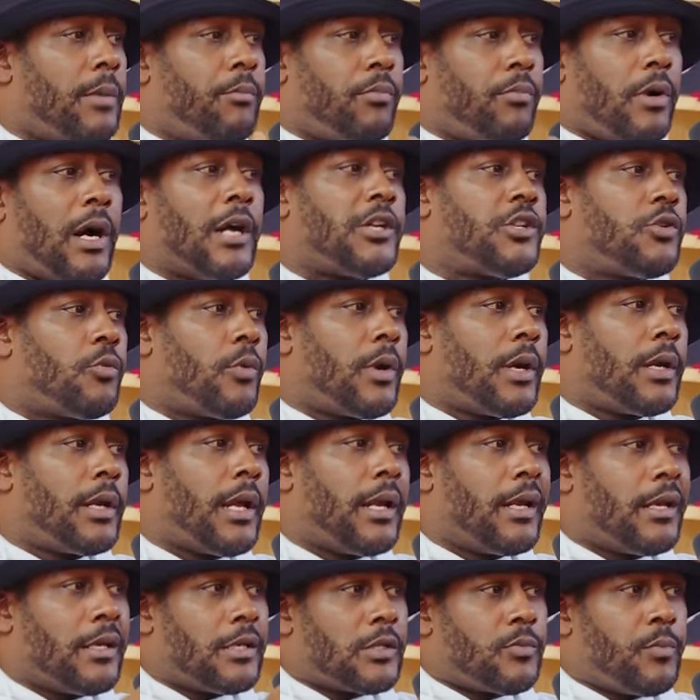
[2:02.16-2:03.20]
when they brought you in.
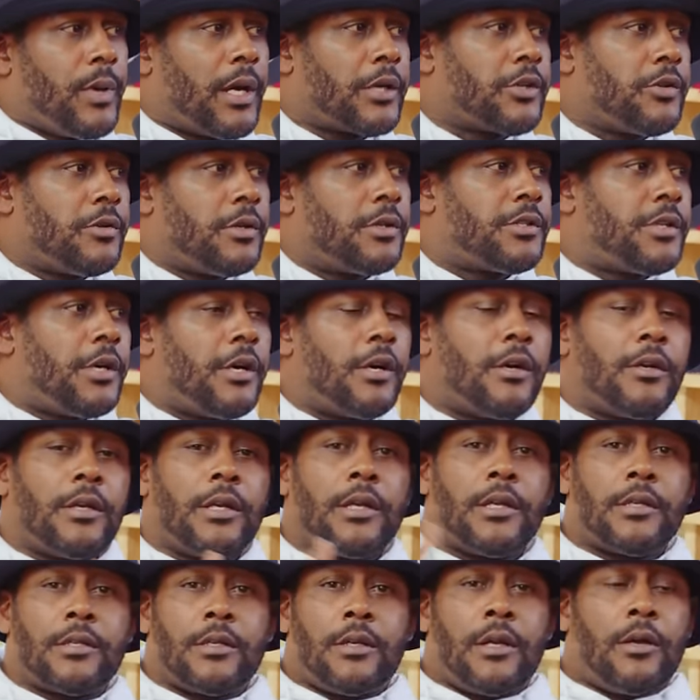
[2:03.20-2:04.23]
They didn't expect you to
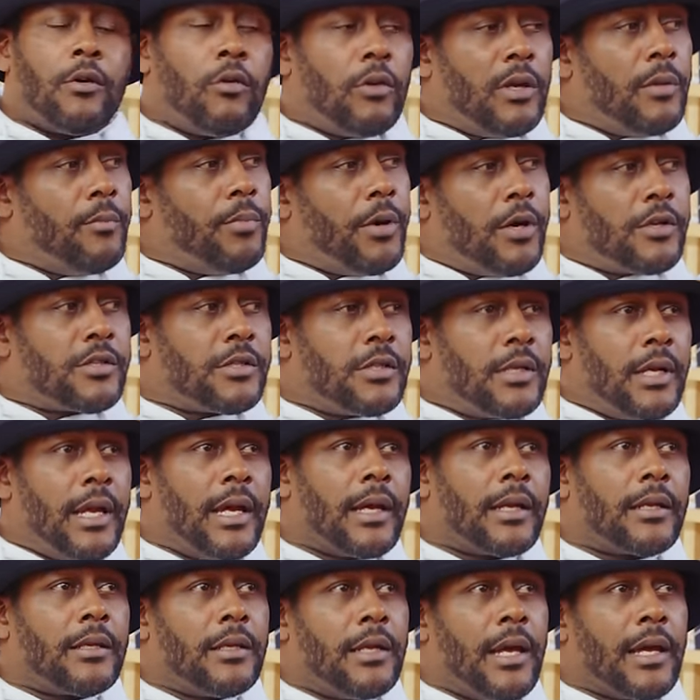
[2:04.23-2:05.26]
turn into that. Only person
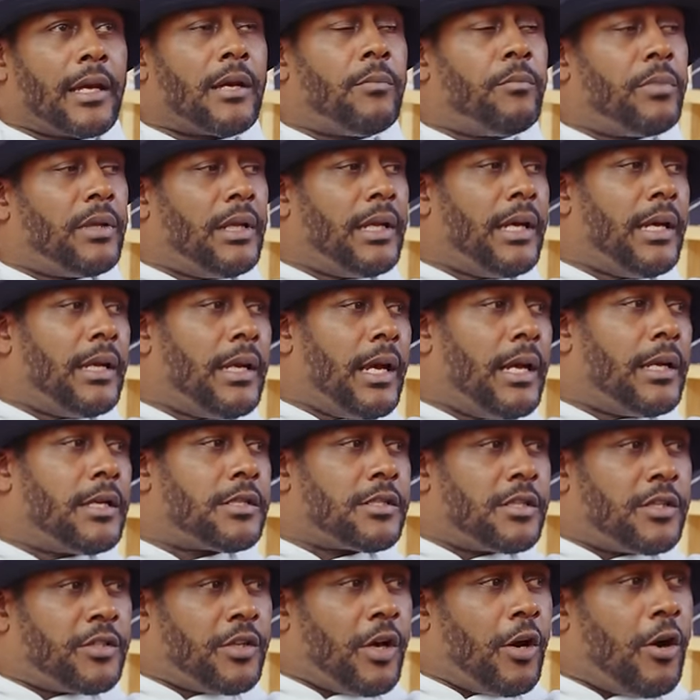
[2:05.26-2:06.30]
that can believe
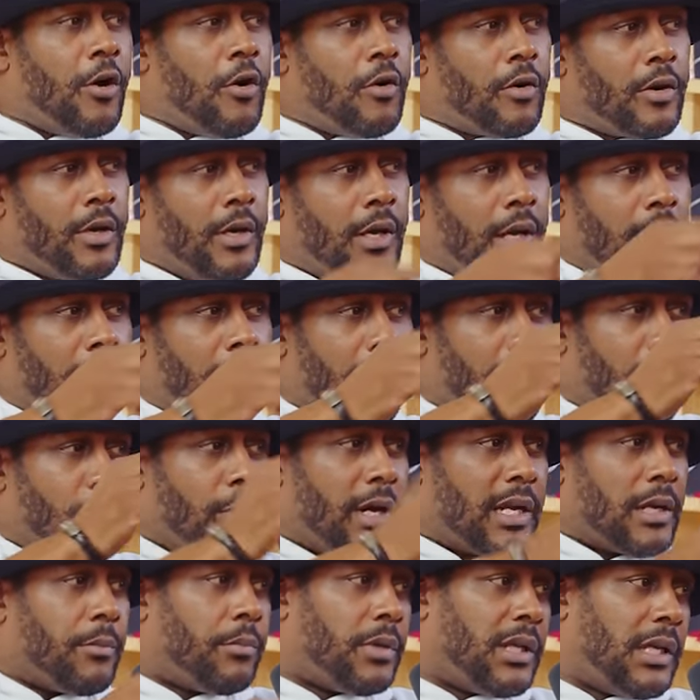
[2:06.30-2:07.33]
that is a dog, and
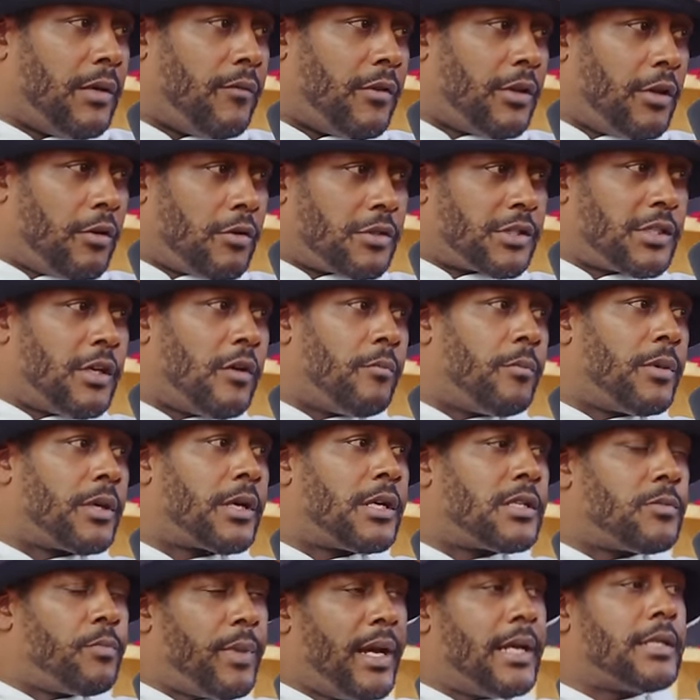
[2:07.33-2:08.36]
you got to believe in yourself.
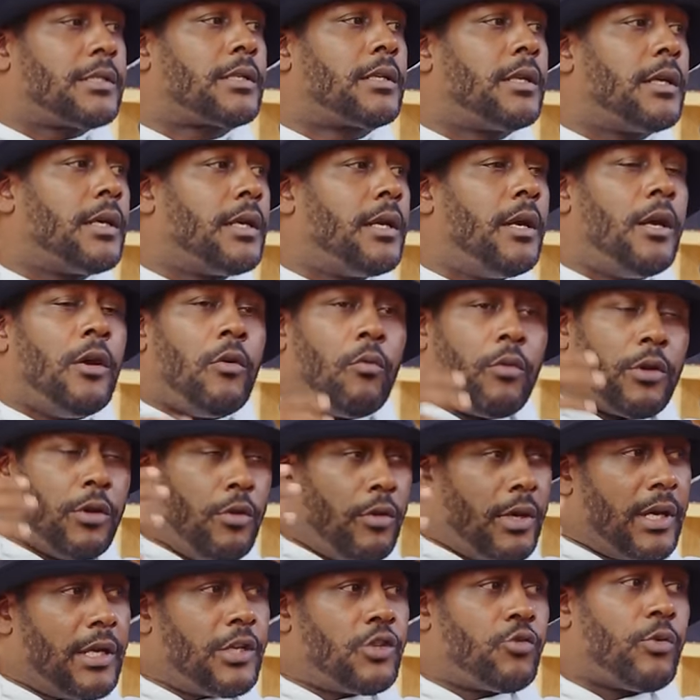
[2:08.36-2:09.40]
Because basically,
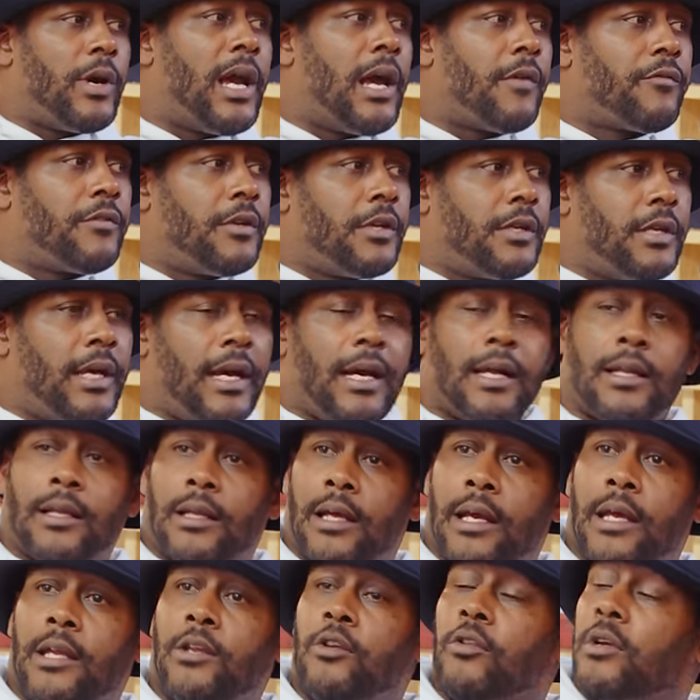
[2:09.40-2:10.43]
when you get drafted
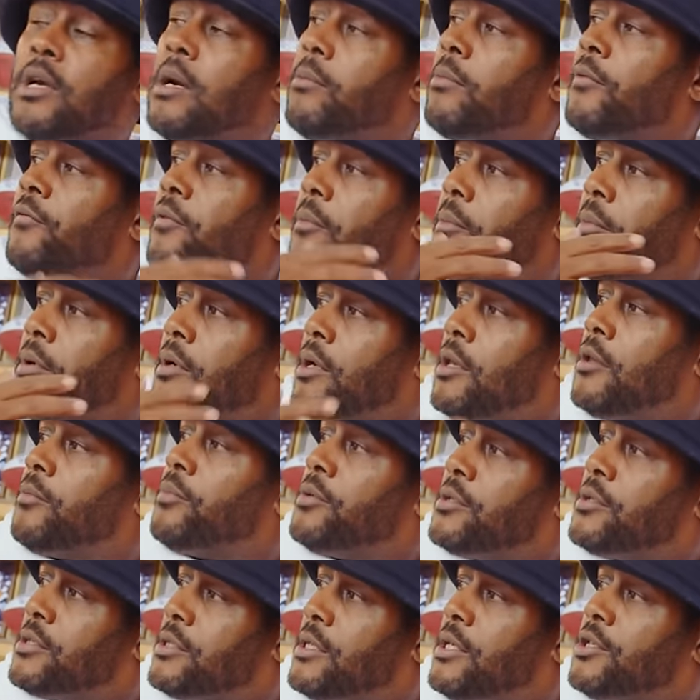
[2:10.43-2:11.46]
that late, you're coming from
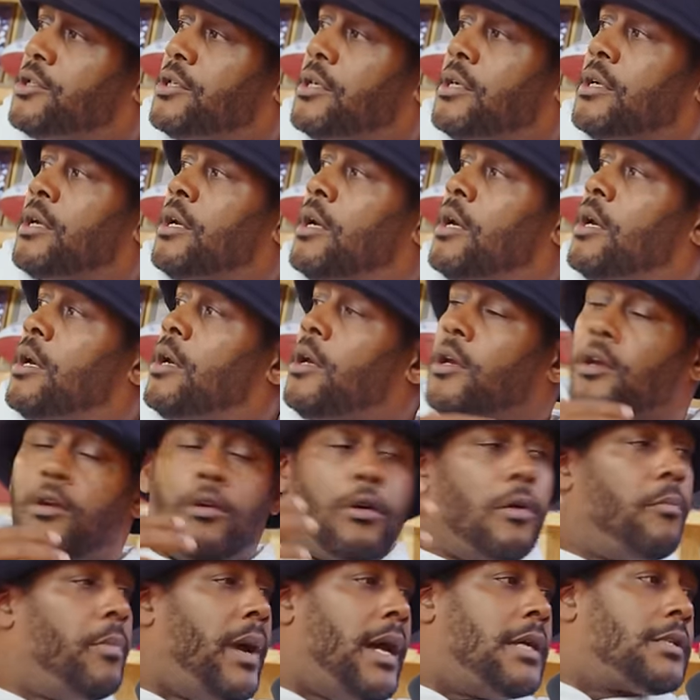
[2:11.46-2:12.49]
another position.
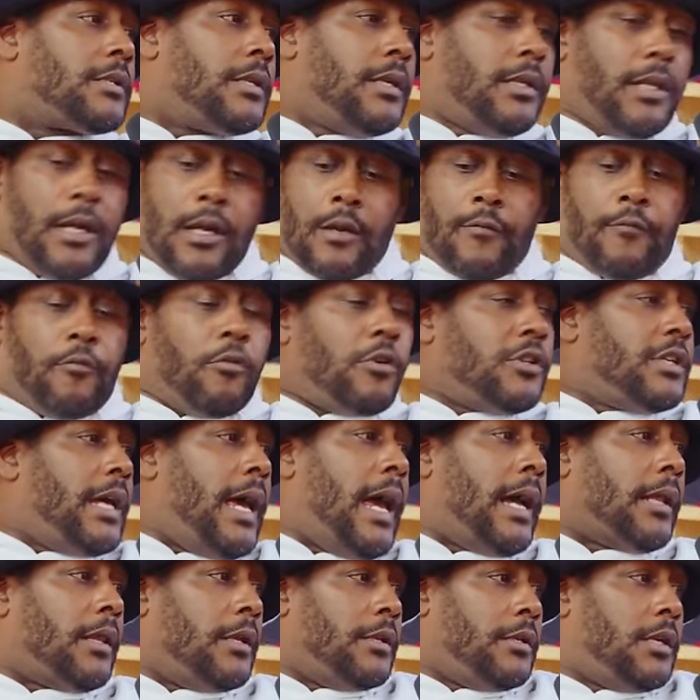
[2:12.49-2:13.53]
You are basically there for a
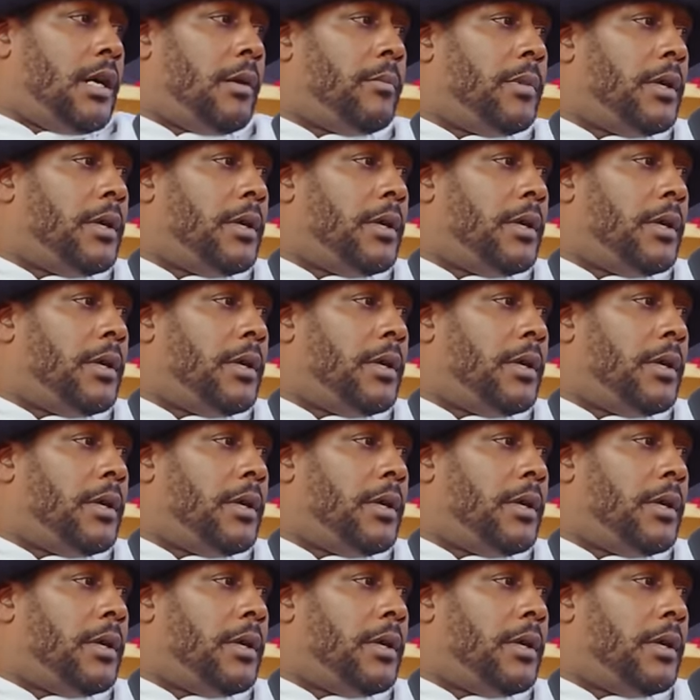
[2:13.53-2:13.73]
tackling